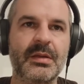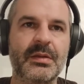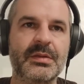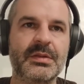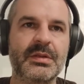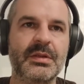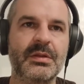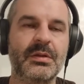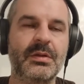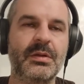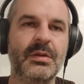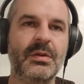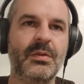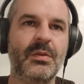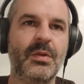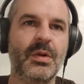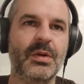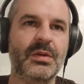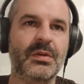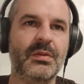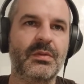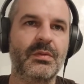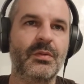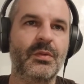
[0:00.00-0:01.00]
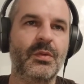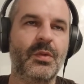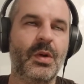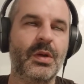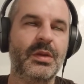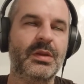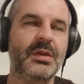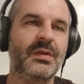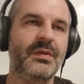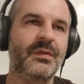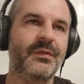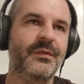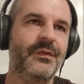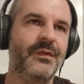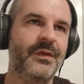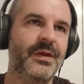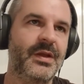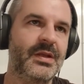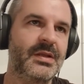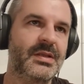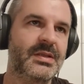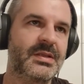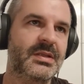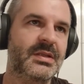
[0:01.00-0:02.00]
So what
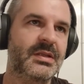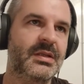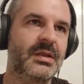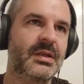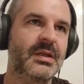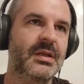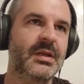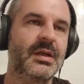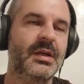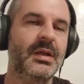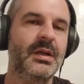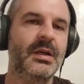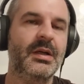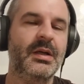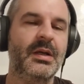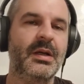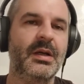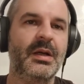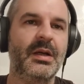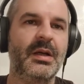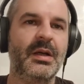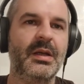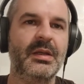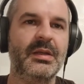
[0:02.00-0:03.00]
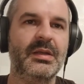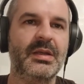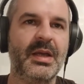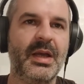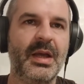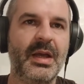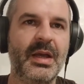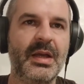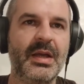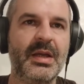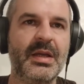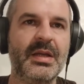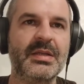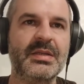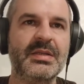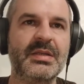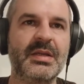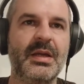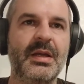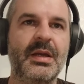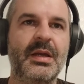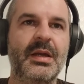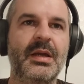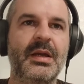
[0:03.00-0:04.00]
fields it has,
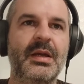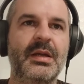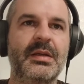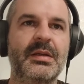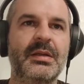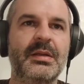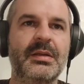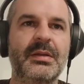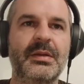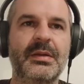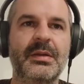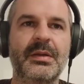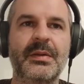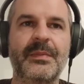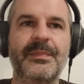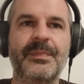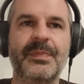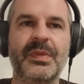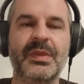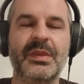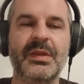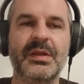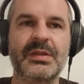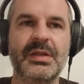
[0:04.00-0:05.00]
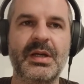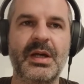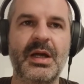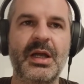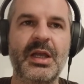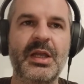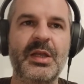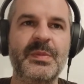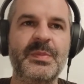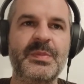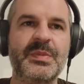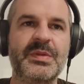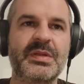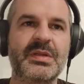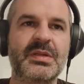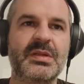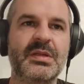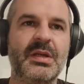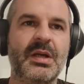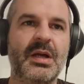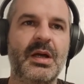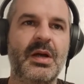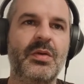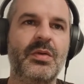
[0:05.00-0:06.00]
and the
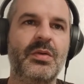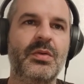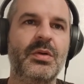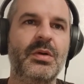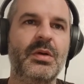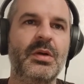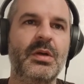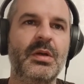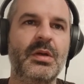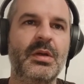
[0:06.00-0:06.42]
types, how